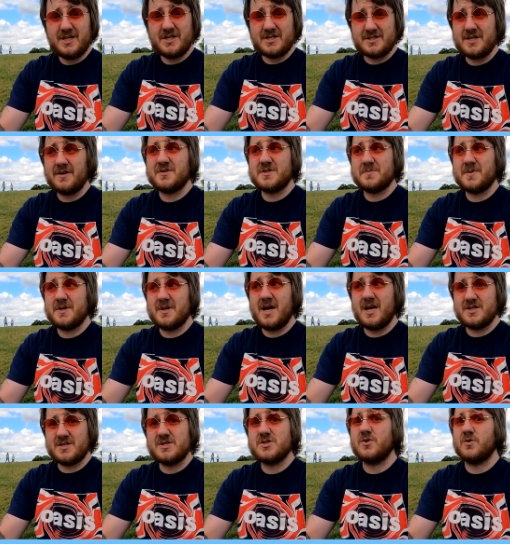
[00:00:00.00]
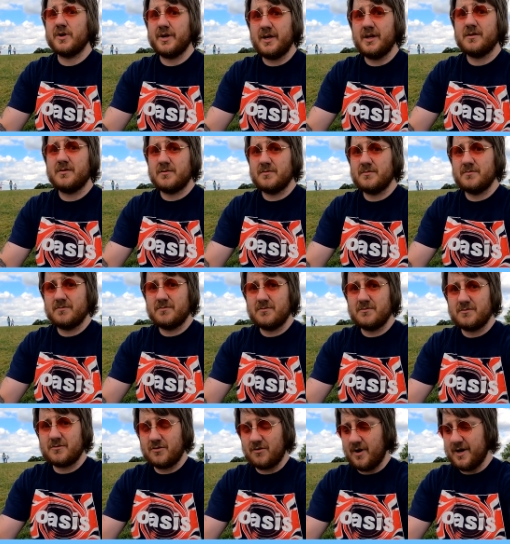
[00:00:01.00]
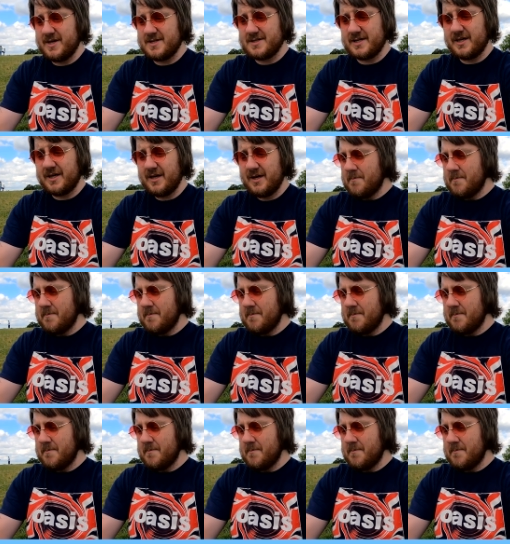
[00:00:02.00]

the stuff that's been announced is already crazy.